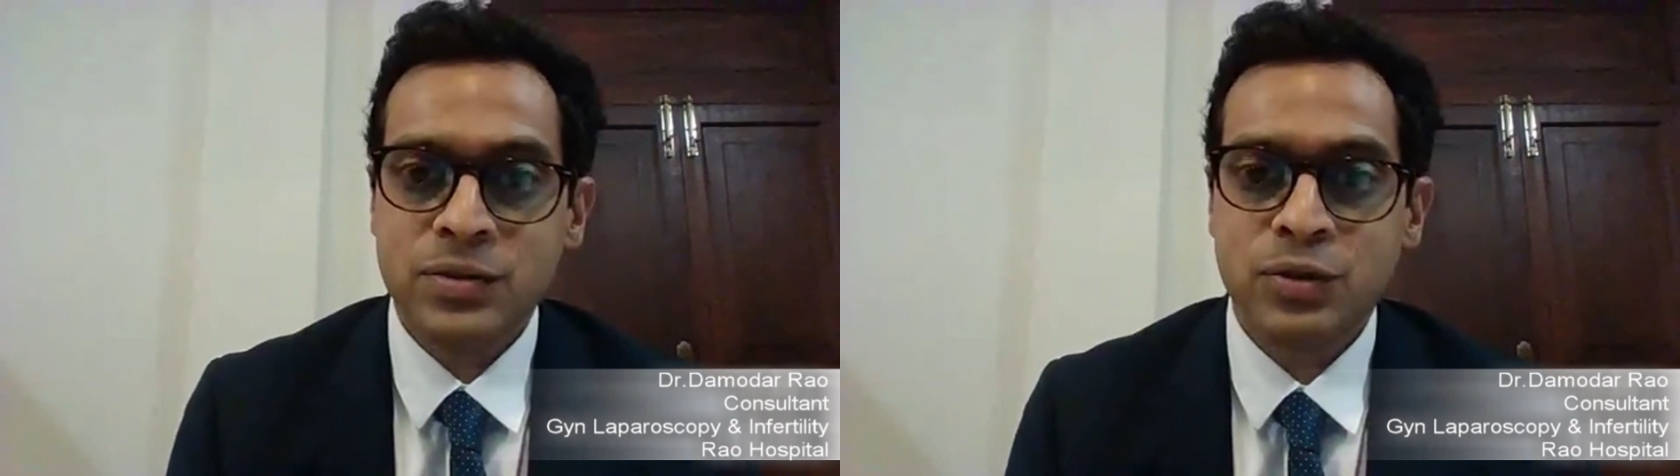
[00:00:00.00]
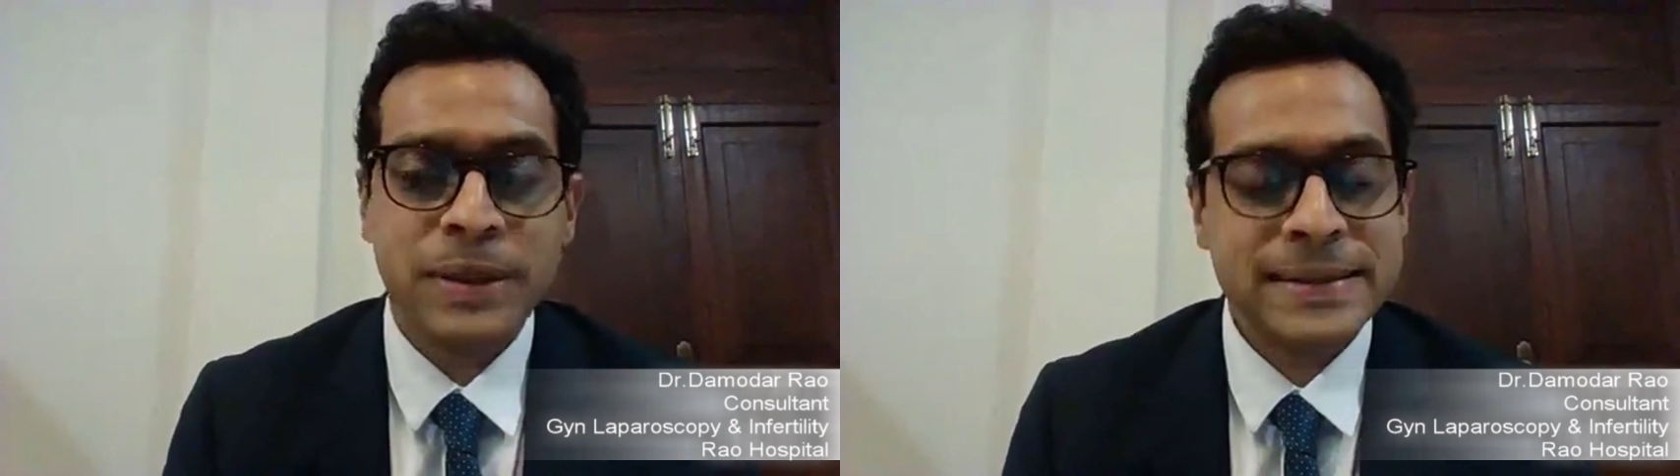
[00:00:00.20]

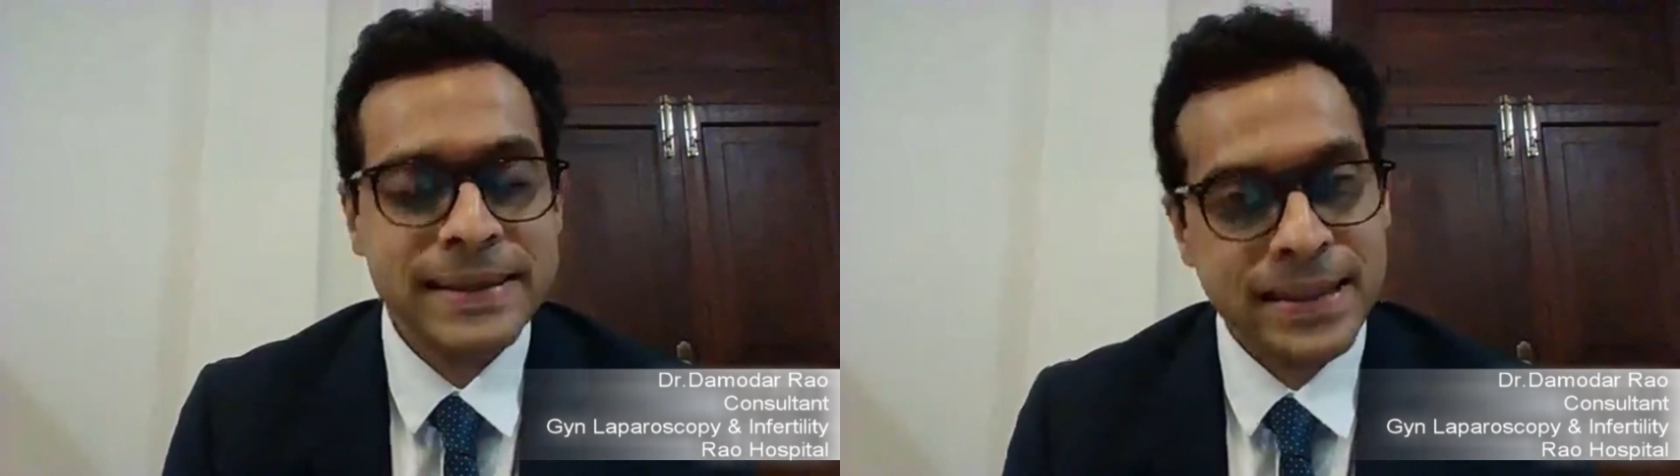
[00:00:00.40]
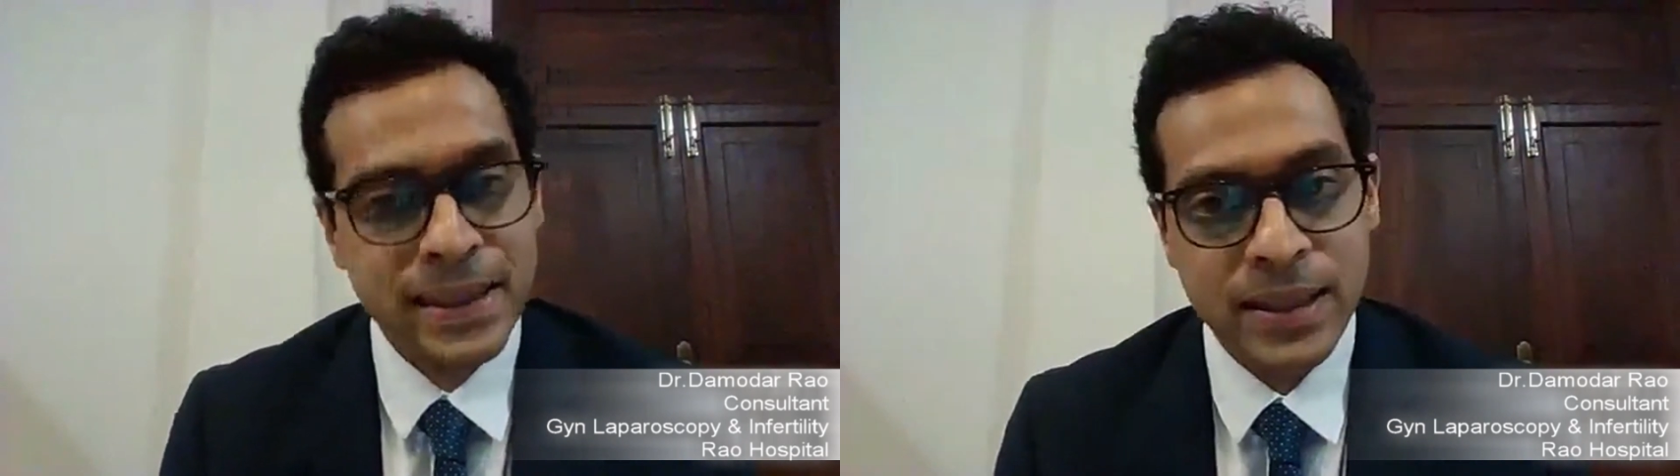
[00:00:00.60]
So
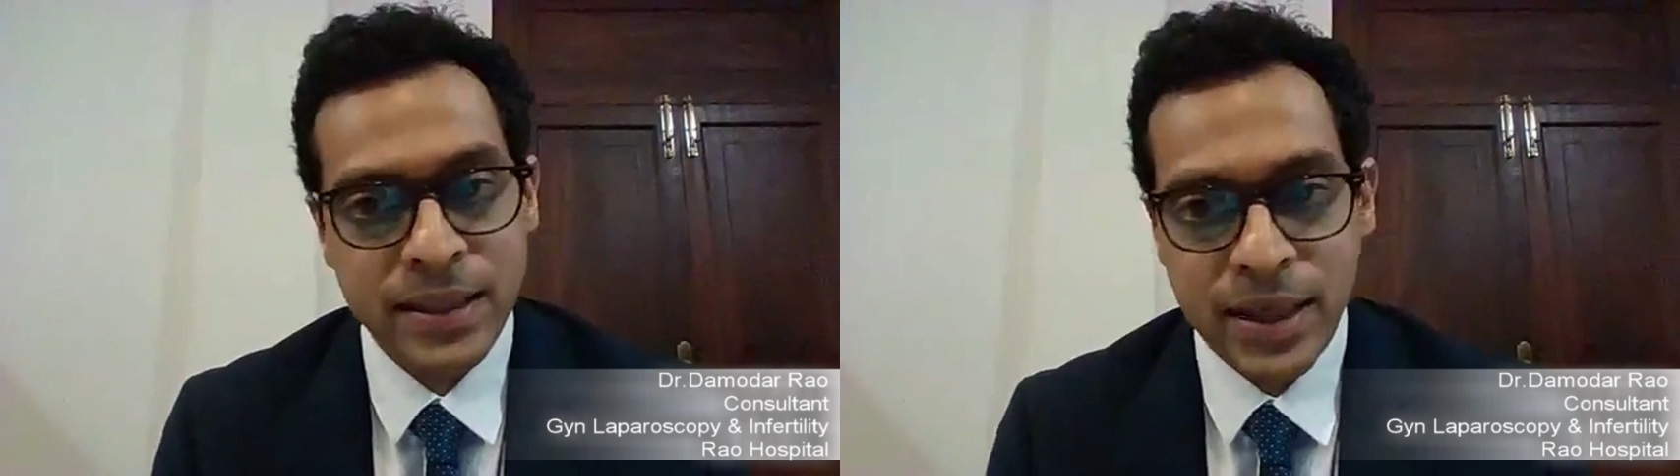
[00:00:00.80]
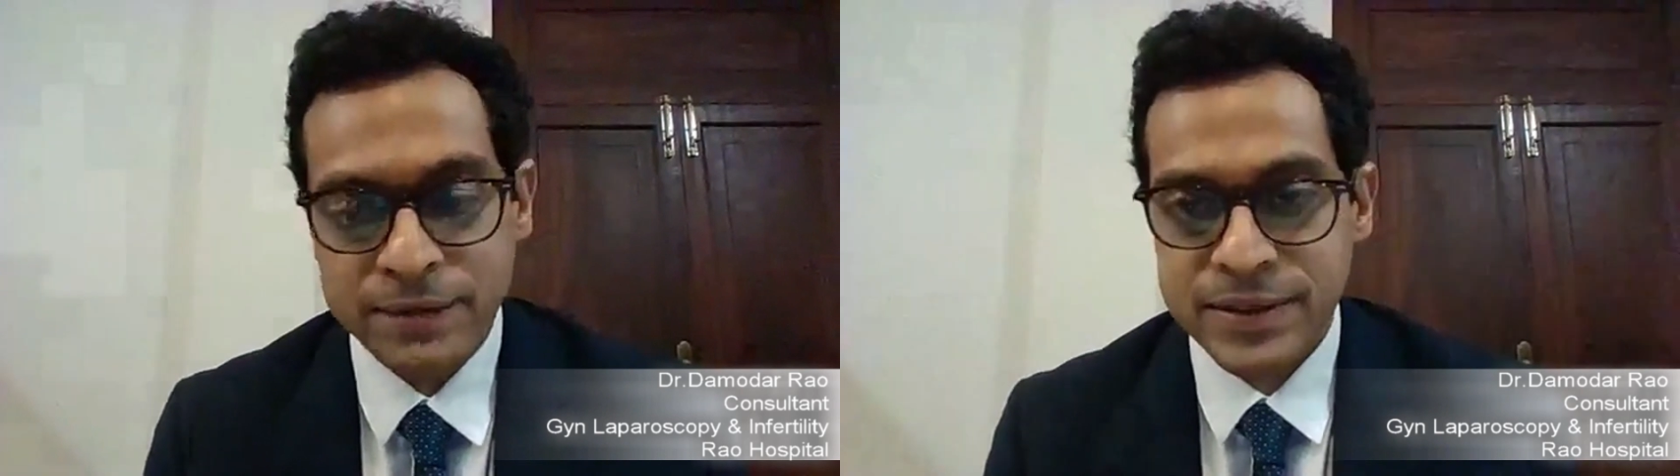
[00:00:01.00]
basically,
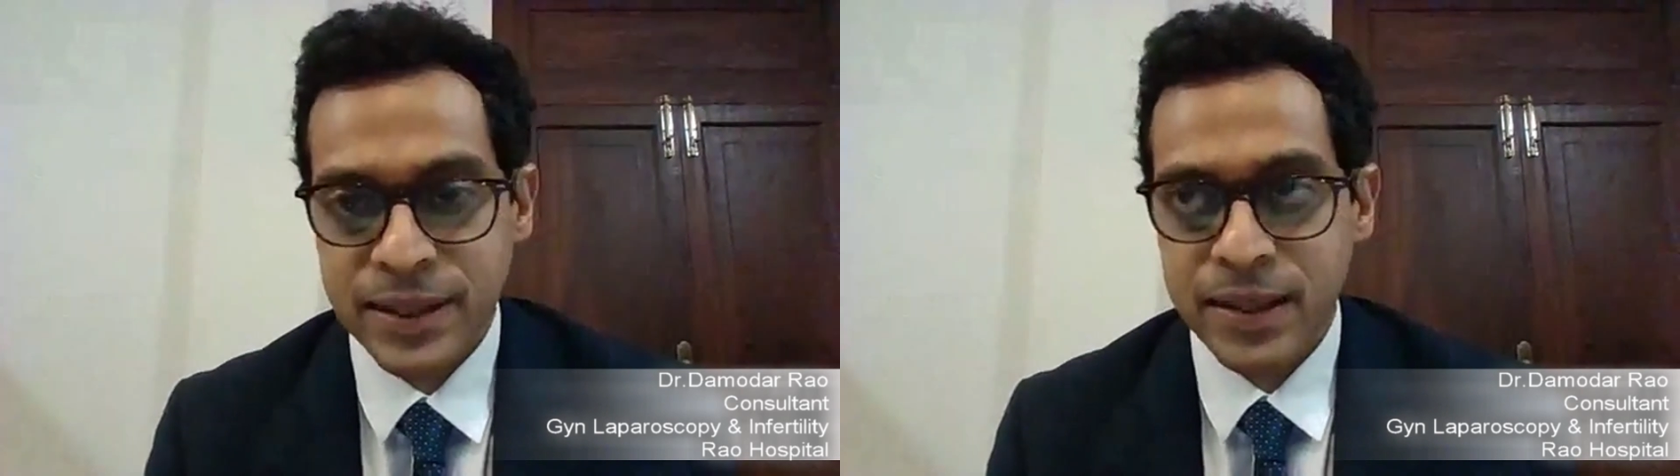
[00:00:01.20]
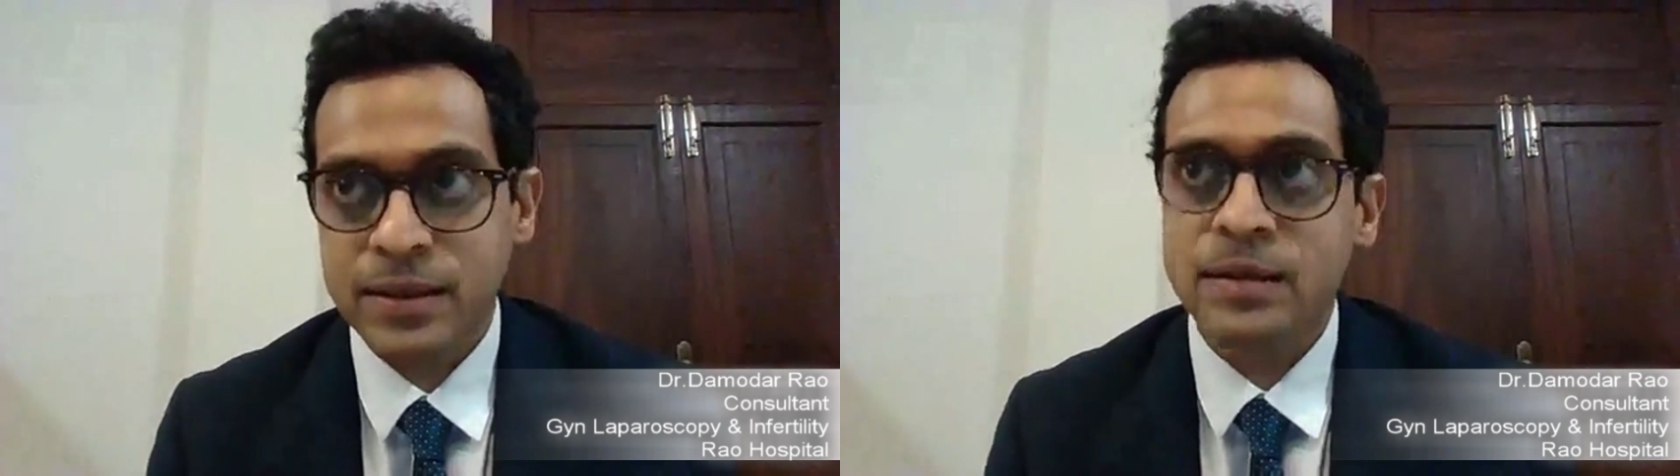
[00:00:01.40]

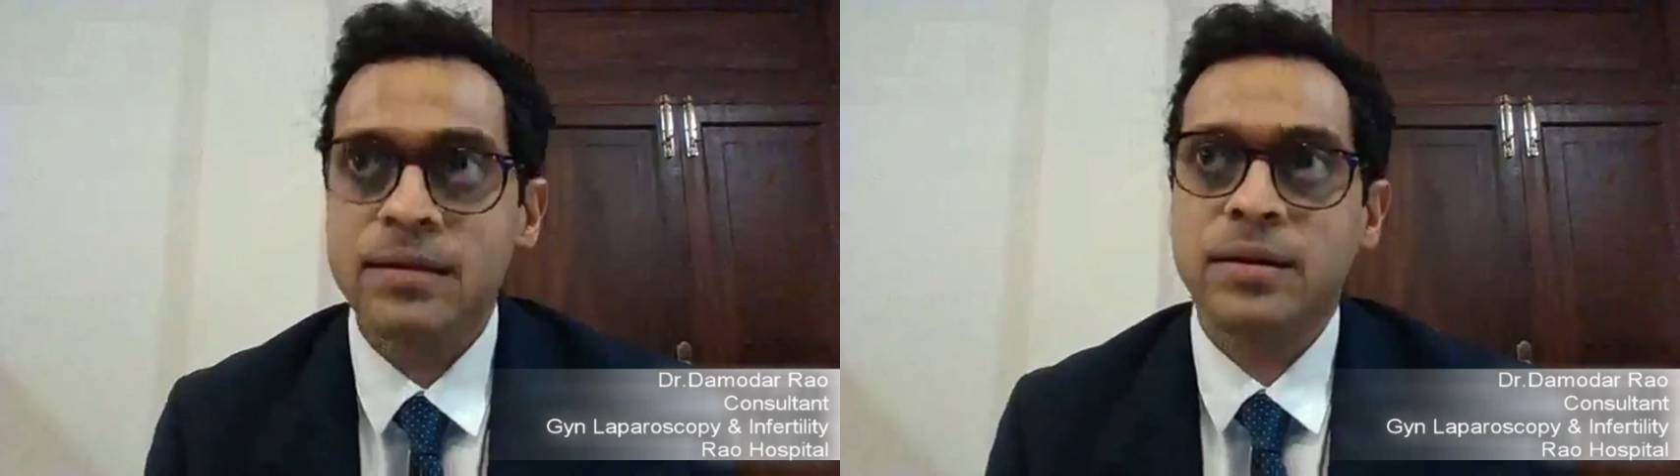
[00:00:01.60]
lifestyle,